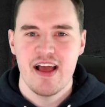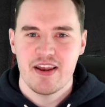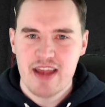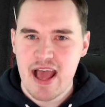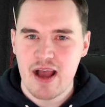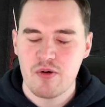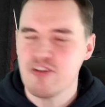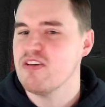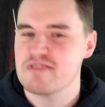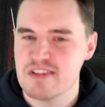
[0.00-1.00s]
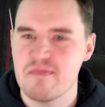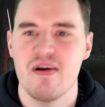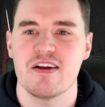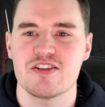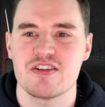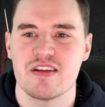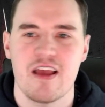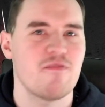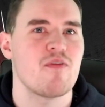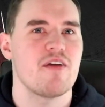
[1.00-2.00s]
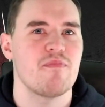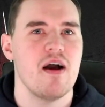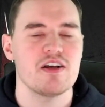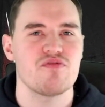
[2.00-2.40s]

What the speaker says: Now, not so much. If Marcus